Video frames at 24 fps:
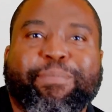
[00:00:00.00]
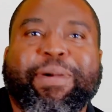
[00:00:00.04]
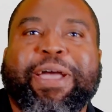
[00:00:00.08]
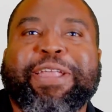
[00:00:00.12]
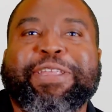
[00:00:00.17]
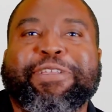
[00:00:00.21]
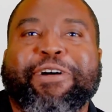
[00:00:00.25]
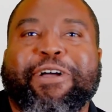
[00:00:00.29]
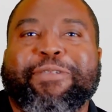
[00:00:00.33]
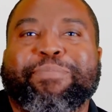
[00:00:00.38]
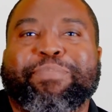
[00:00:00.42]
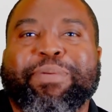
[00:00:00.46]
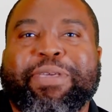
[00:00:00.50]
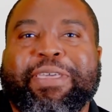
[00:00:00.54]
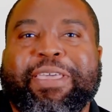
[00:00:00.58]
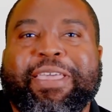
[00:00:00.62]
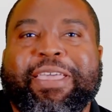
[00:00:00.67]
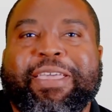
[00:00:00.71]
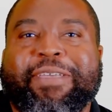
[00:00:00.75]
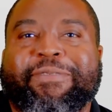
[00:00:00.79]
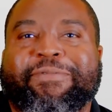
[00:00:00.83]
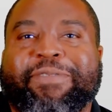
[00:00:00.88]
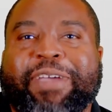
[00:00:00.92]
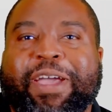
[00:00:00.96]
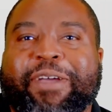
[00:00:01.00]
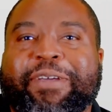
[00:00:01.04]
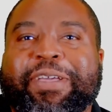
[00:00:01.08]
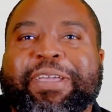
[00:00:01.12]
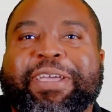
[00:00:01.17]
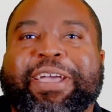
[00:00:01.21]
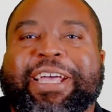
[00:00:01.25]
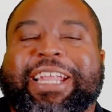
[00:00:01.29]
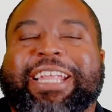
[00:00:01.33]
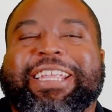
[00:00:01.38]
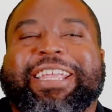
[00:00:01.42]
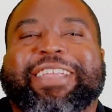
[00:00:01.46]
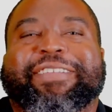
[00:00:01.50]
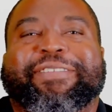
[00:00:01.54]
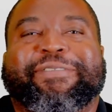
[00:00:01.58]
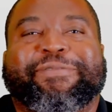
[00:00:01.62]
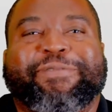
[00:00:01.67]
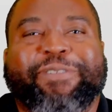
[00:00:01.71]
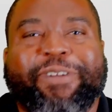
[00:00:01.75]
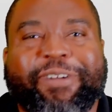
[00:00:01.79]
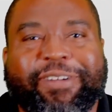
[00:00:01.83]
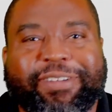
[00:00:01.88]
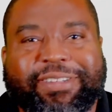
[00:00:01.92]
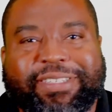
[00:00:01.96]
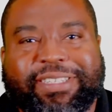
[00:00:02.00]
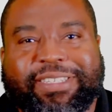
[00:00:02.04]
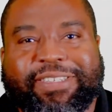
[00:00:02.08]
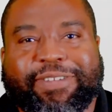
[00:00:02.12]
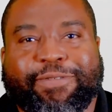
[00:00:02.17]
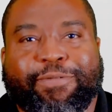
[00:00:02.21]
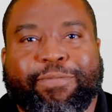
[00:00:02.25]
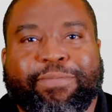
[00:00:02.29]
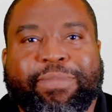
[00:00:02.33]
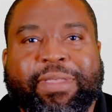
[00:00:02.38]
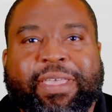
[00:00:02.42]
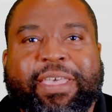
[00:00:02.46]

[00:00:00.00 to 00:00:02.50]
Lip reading: by not being very good at it at first.